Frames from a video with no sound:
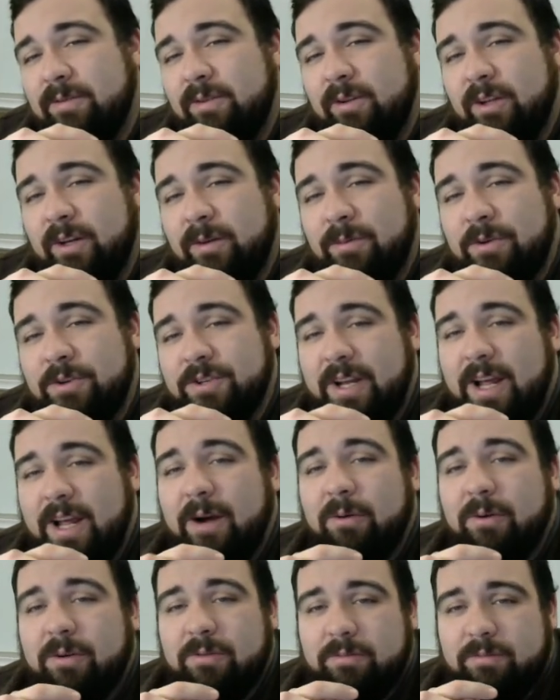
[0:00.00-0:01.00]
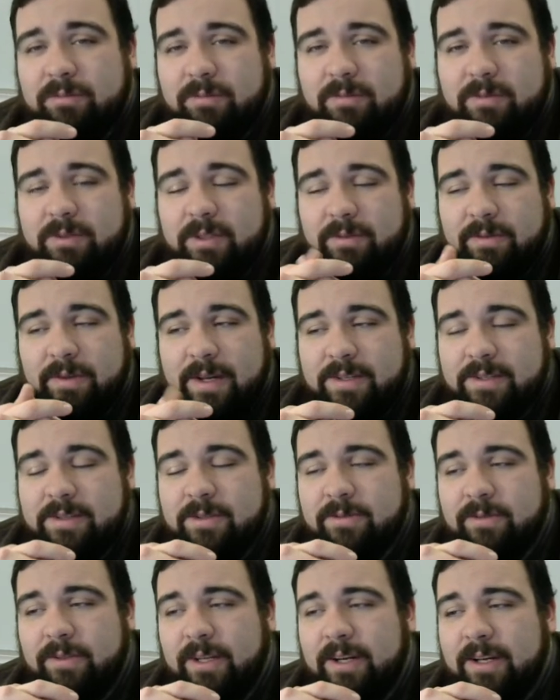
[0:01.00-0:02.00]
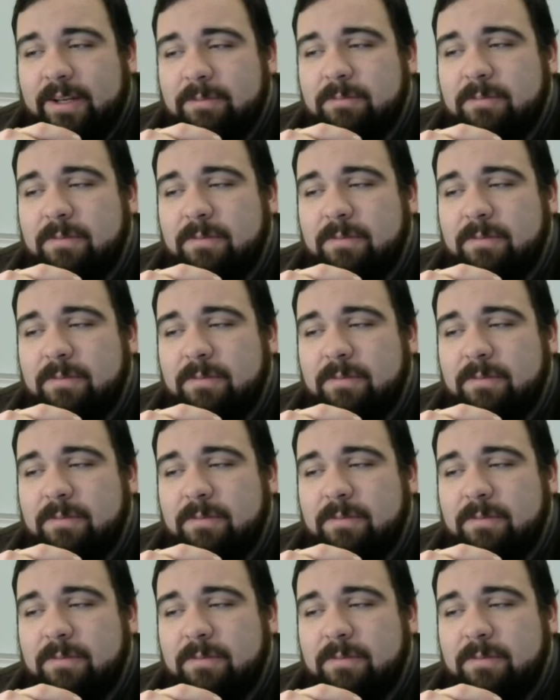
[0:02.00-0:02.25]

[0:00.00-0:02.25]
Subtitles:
kilometers an hour. That's how fast it's flying.